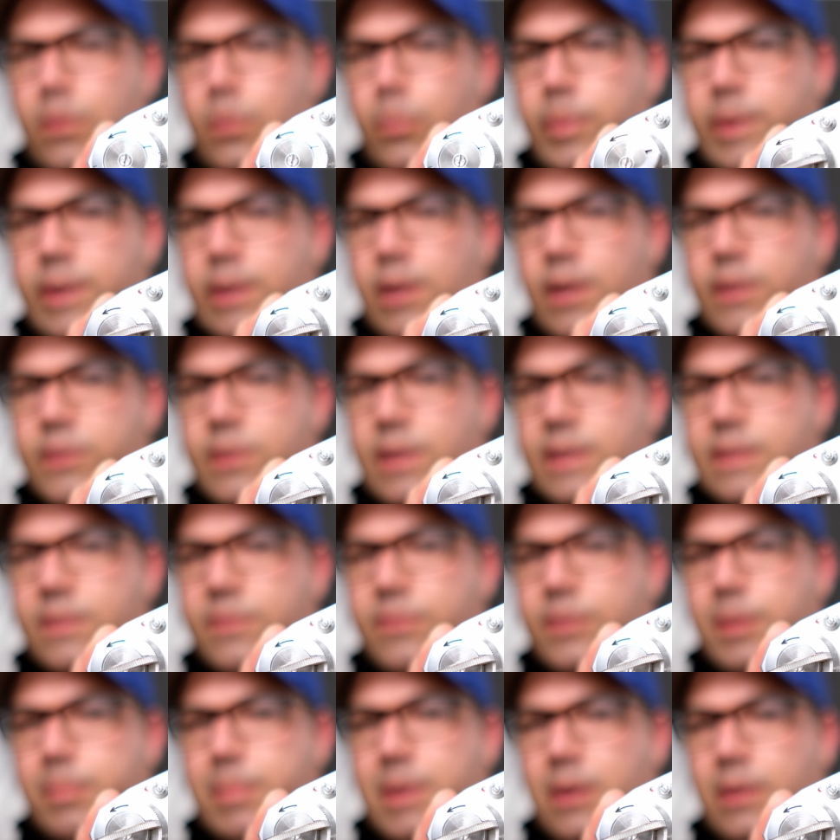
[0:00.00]
wheel also has a
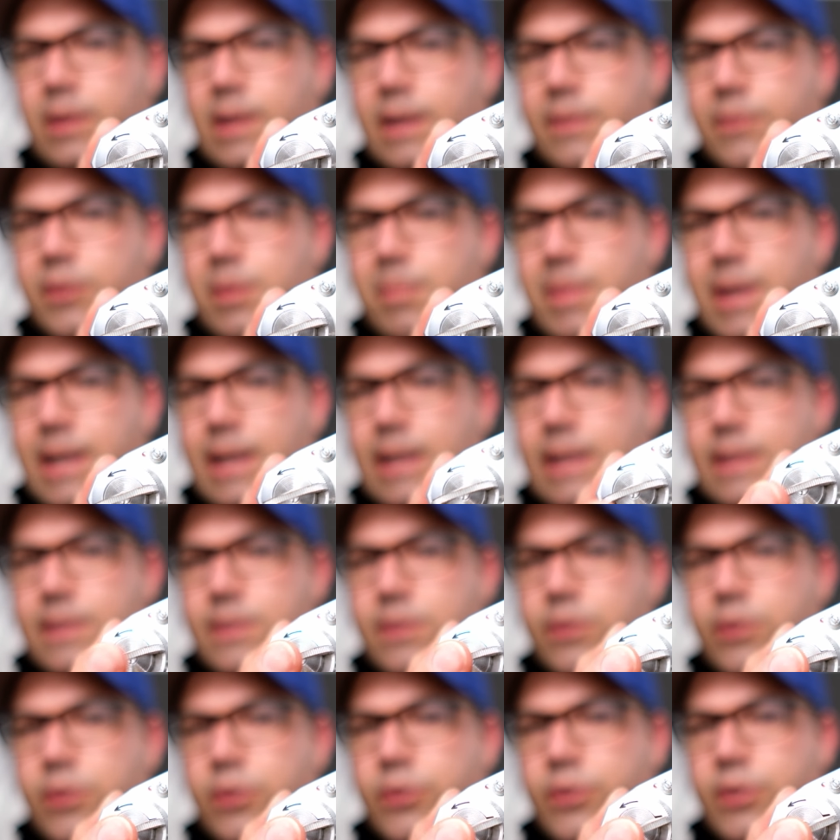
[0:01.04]
flip out lever to make it
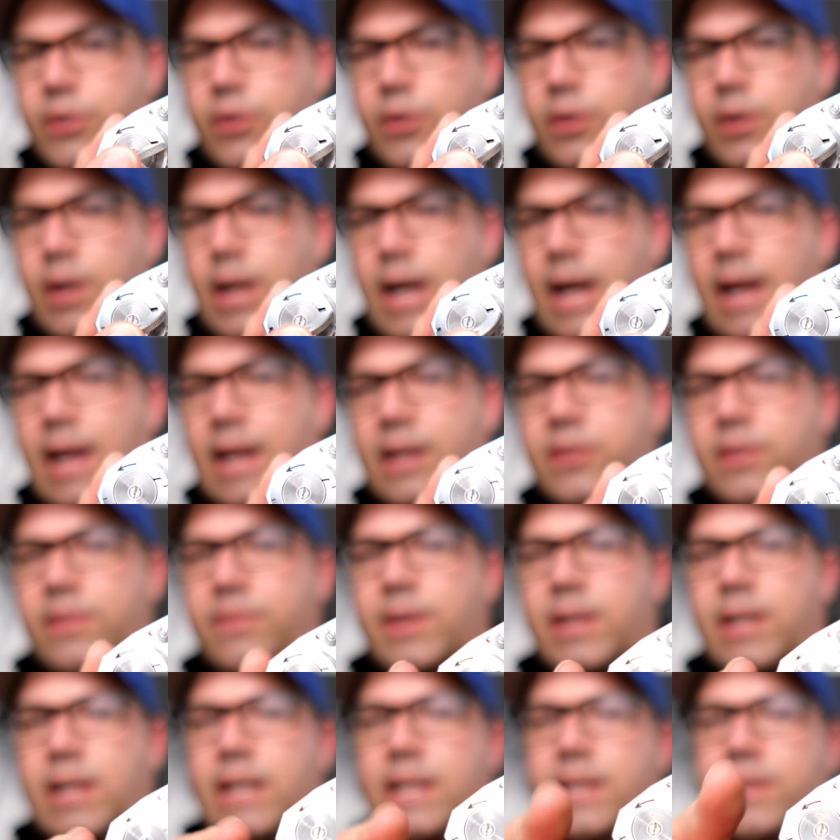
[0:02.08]
easier to turn. I actually
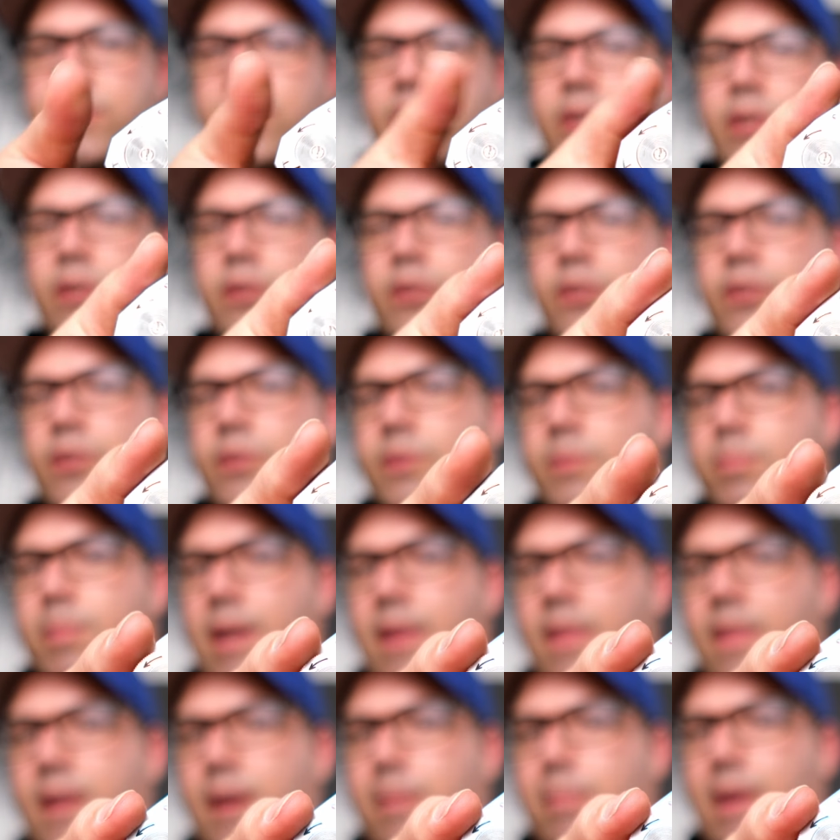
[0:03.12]
find it easier to just use my
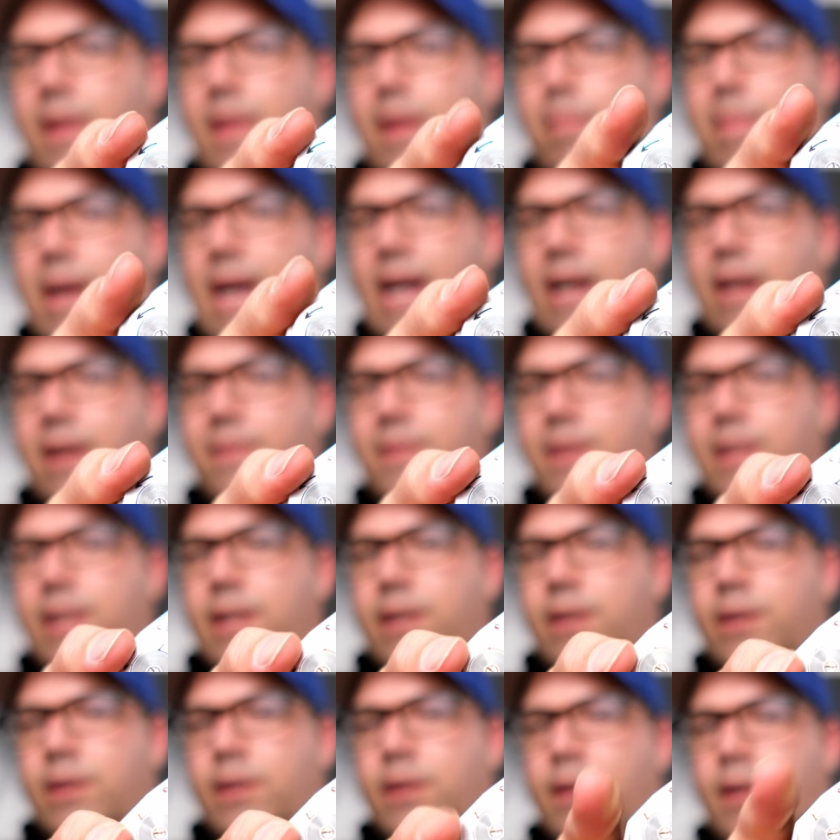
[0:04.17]
thumb on the back of it
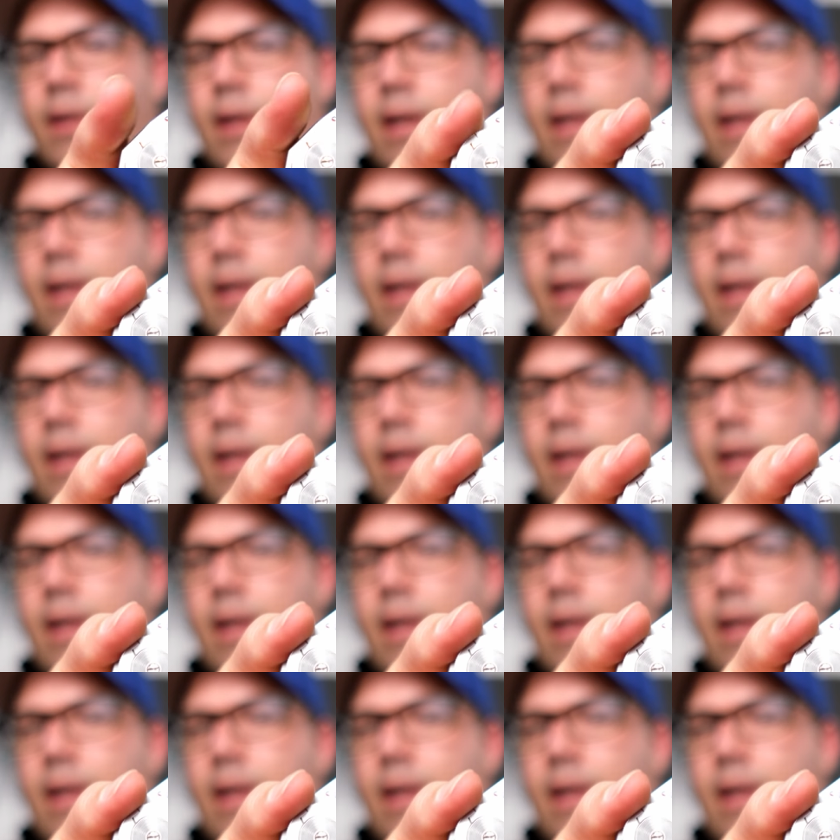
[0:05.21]
here.